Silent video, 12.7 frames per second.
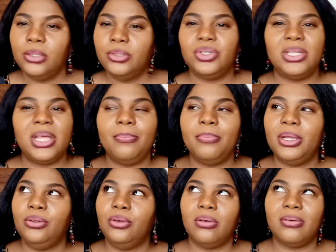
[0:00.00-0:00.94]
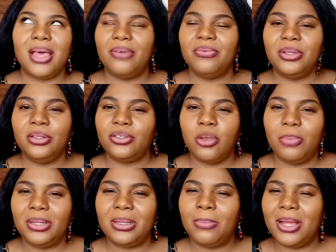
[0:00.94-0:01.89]
You see them, carrying it
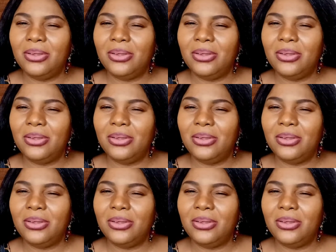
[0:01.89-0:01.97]
up and down.